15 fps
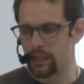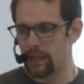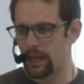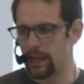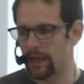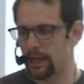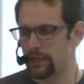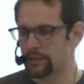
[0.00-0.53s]

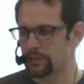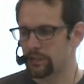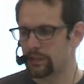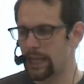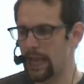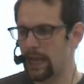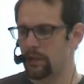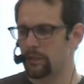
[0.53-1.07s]
So
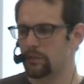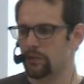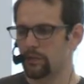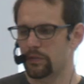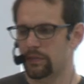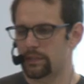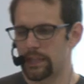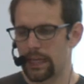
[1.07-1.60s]
now you
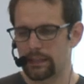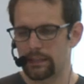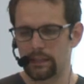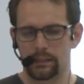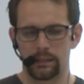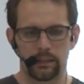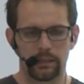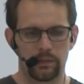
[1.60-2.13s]
could
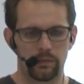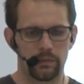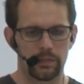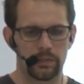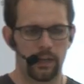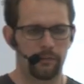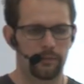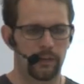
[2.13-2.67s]
technically do
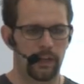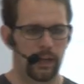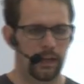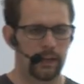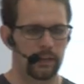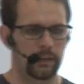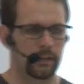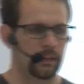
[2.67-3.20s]
stuff
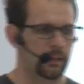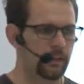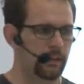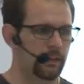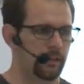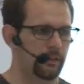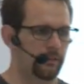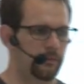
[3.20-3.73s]
like
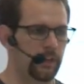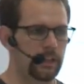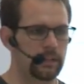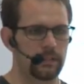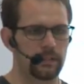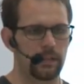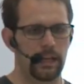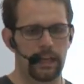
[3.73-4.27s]

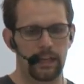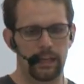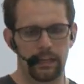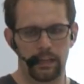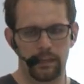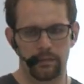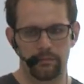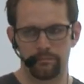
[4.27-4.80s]
fit
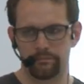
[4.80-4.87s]
a